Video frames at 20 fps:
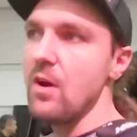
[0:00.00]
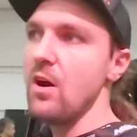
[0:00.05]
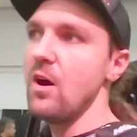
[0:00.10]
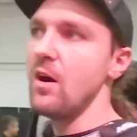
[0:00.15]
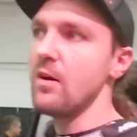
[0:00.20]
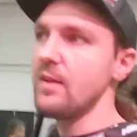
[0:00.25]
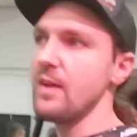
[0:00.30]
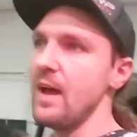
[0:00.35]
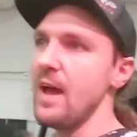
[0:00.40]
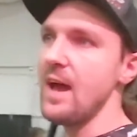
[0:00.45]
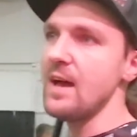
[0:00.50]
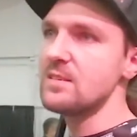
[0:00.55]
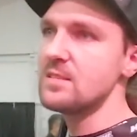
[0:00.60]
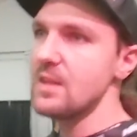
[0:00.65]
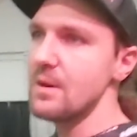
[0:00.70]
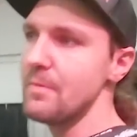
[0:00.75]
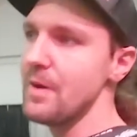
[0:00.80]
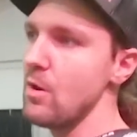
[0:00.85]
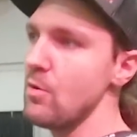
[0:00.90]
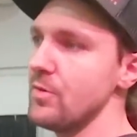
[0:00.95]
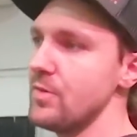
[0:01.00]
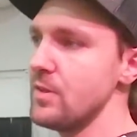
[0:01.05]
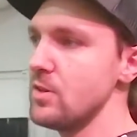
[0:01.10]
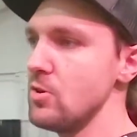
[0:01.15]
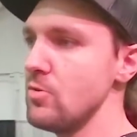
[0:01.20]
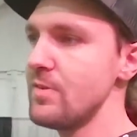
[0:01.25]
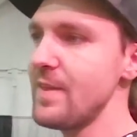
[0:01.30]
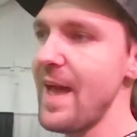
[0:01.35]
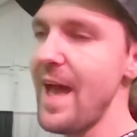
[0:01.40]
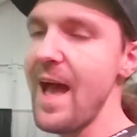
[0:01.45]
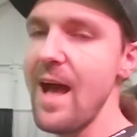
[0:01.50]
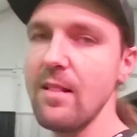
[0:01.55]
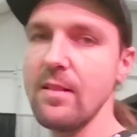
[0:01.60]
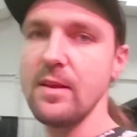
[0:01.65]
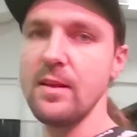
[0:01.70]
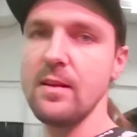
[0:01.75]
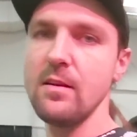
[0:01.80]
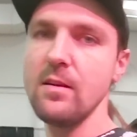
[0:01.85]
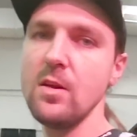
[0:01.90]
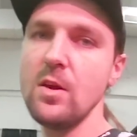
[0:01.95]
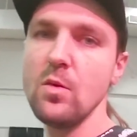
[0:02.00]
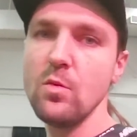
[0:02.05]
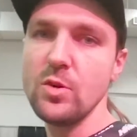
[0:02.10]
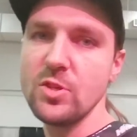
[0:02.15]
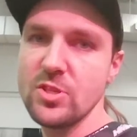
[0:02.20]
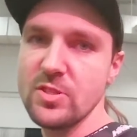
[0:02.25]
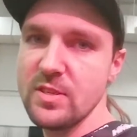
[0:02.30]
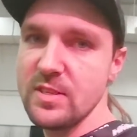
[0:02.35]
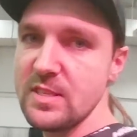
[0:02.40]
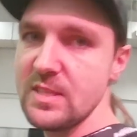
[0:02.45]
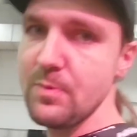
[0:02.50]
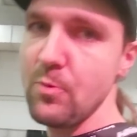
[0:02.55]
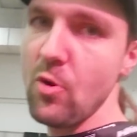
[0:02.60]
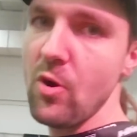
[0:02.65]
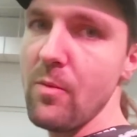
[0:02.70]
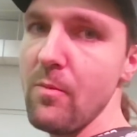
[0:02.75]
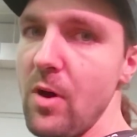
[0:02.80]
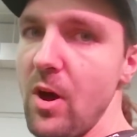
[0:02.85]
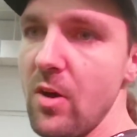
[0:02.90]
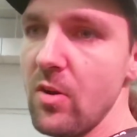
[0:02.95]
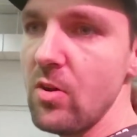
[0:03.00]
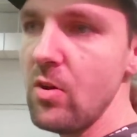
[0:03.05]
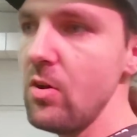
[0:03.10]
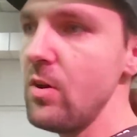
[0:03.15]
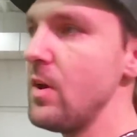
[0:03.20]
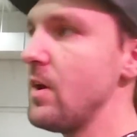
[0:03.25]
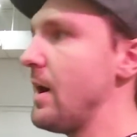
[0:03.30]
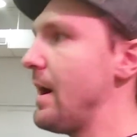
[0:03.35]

Honda has come out with the new Talon, which is a sport model.